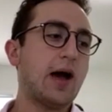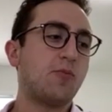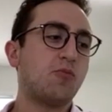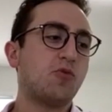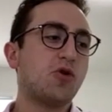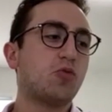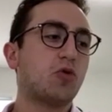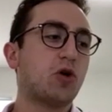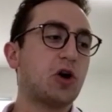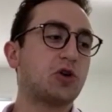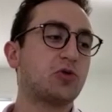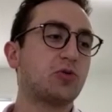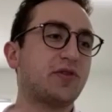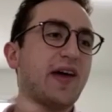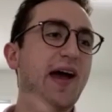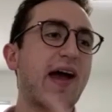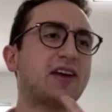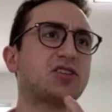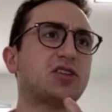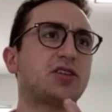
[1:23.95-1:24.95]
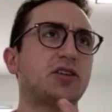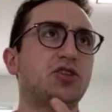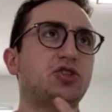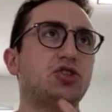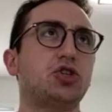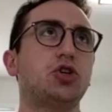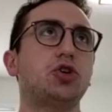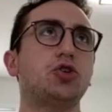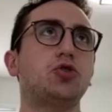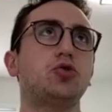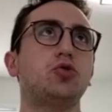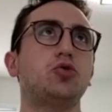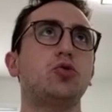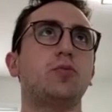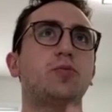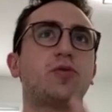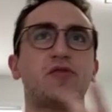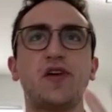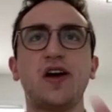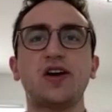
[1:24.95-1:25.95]
We worked with actually 2
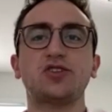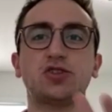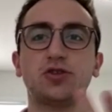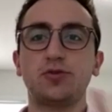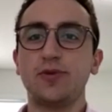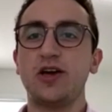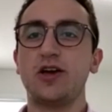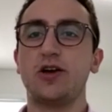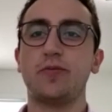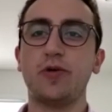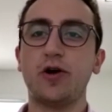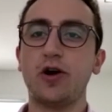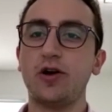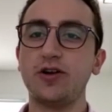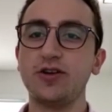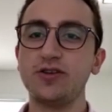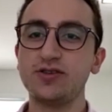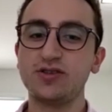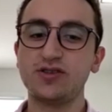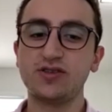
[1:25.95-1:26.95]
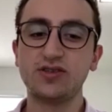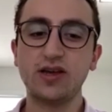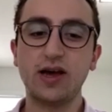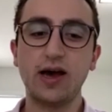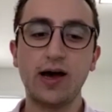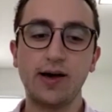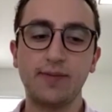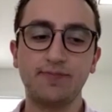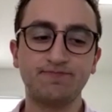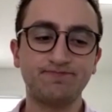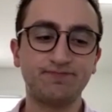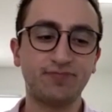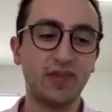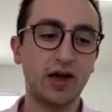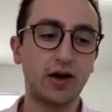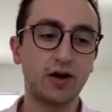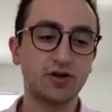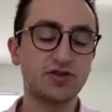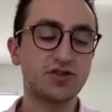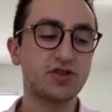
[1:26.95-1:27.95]
professional makeup artists
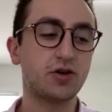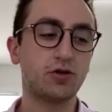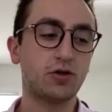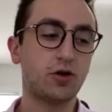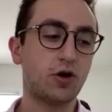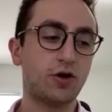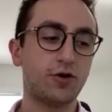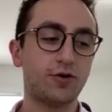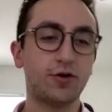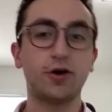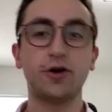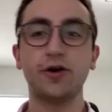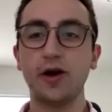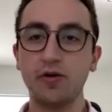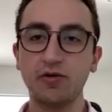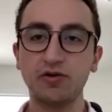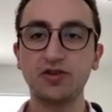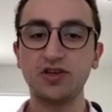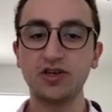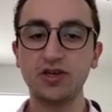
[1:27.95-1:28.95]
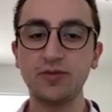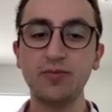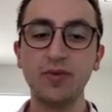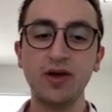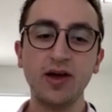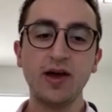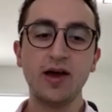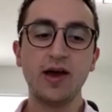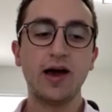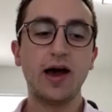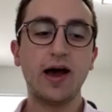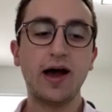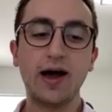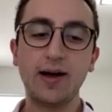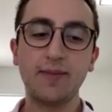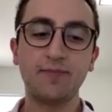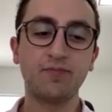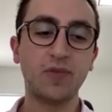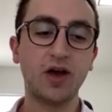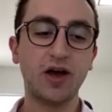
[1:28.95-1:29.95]
that are still on our team
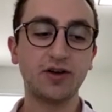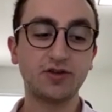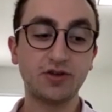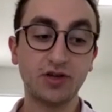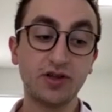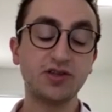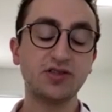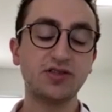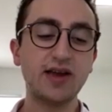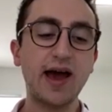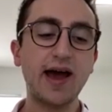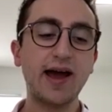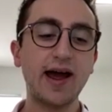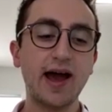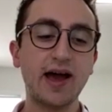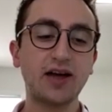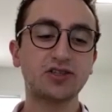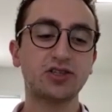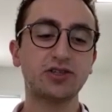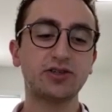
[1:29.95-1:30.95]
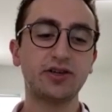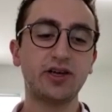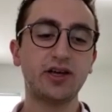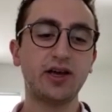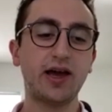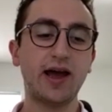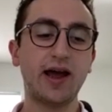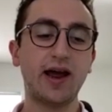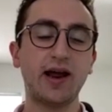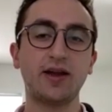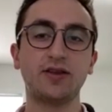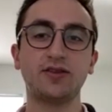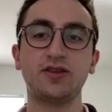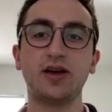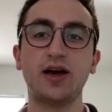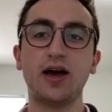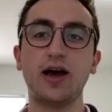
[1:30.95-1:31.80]
to this day, actually. And